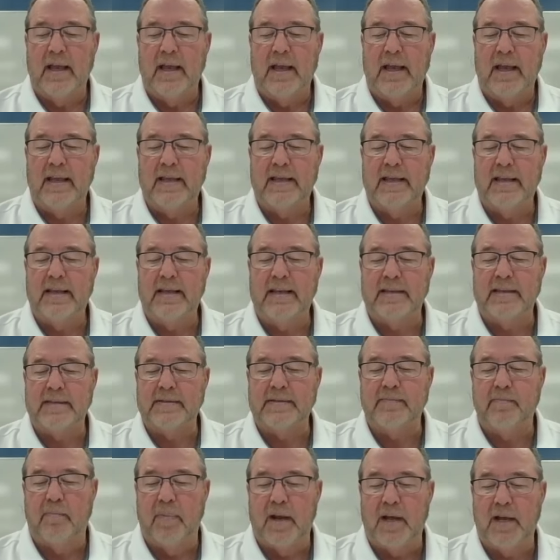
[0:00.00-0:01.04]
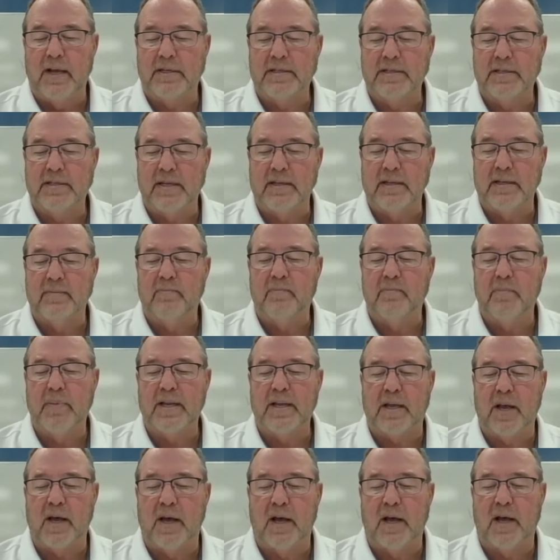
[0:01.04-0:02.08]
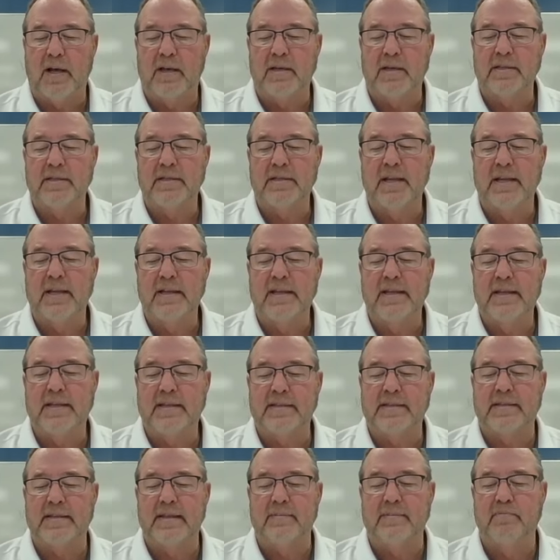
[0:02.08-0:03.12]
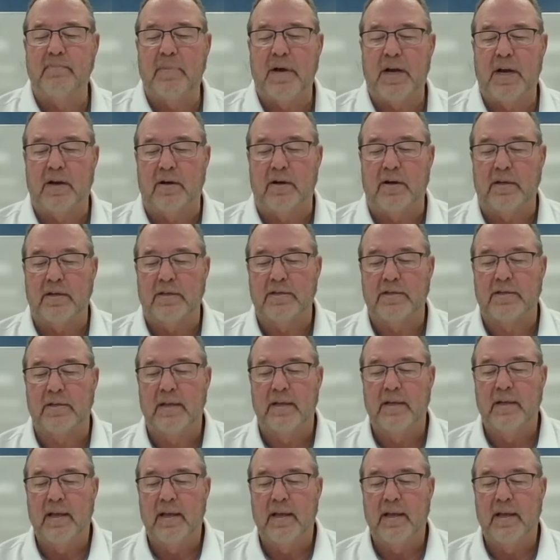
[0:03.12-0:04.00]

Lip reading: He is blushing because he is embarrassed.